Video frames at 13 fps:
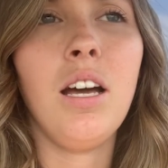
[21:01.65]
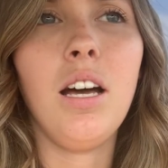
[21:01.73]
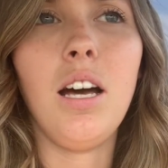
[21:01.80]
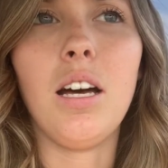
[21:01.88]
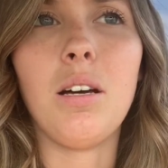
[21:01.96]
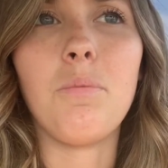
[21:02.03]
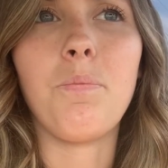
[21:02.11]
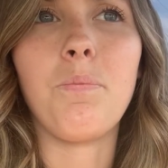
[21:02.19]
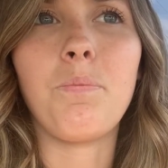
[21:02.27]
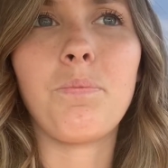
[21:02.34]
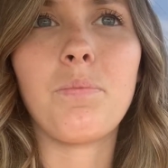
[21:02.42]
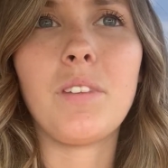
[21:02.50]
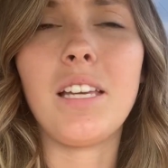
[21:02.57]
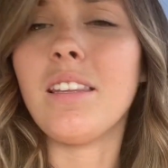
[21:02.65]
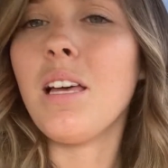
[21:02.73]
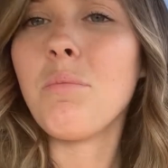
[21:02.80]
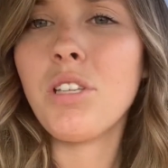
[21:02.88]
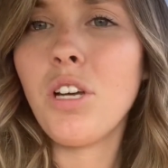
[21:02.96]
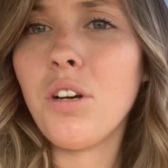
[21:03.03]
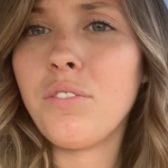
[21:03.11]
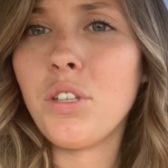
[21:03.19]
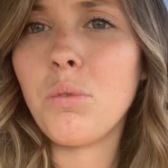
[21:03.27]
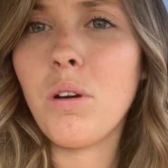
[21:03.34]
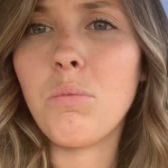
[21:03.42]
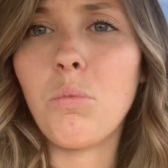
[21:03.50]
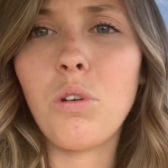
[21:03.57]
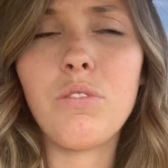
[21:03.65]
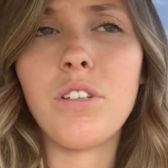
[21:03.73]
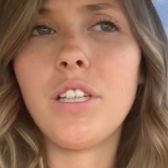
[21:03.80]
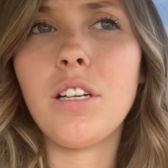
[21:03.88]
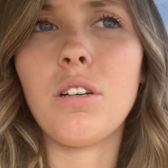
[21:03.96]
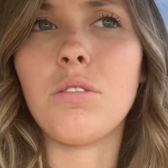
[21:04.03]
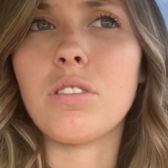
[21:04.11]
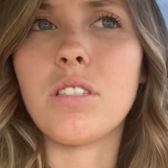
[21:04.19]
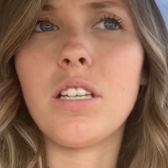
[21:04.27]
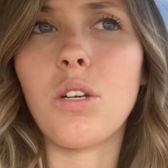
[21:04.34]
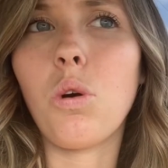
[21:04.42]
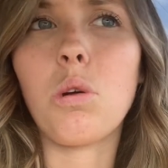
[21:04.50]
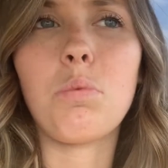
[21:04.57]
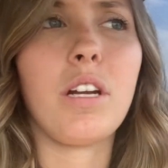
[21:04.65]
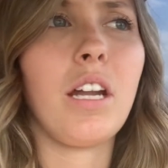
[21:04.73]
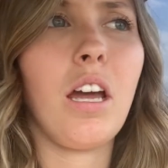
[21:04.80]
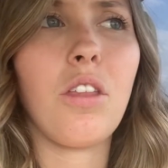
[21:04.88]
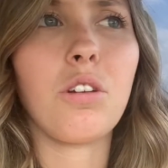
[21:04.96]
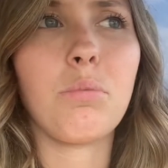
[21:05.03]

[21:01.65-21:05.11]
and let me know if you want more videos incorporating other